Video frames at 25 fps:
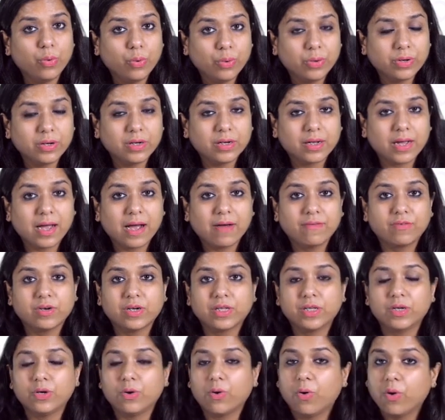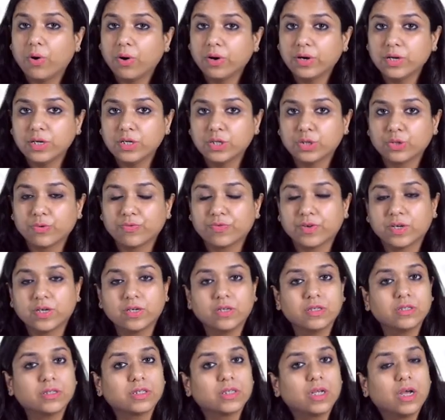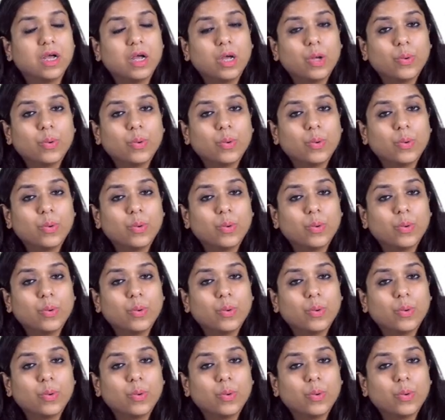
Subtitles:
oral cavity or esophagus.